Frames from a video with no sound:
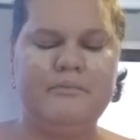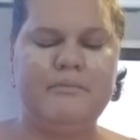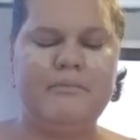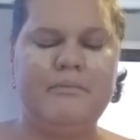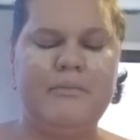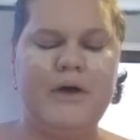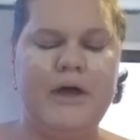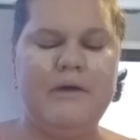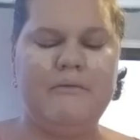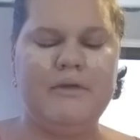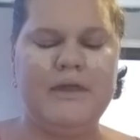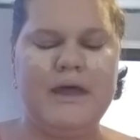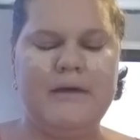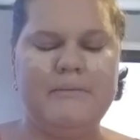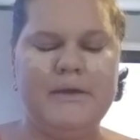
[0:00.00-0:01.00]
with that
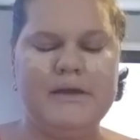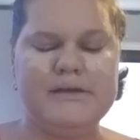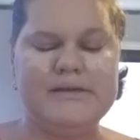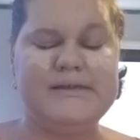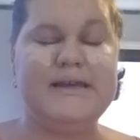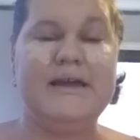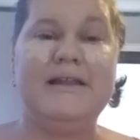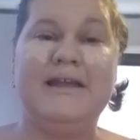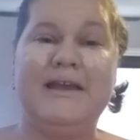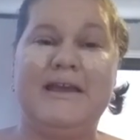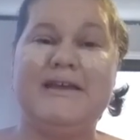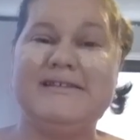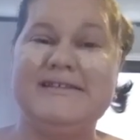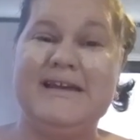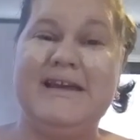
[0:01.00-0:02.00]
being said, like I said,
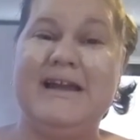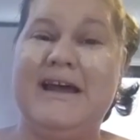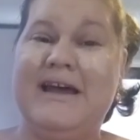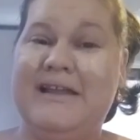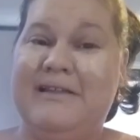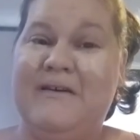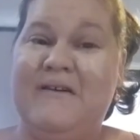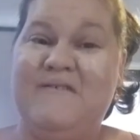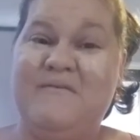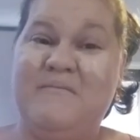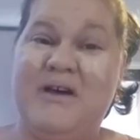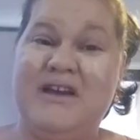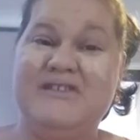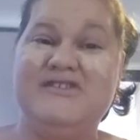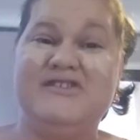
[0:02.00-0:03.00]
I love my
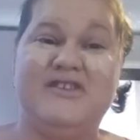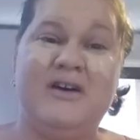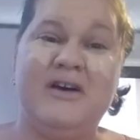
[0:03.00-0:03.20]
job,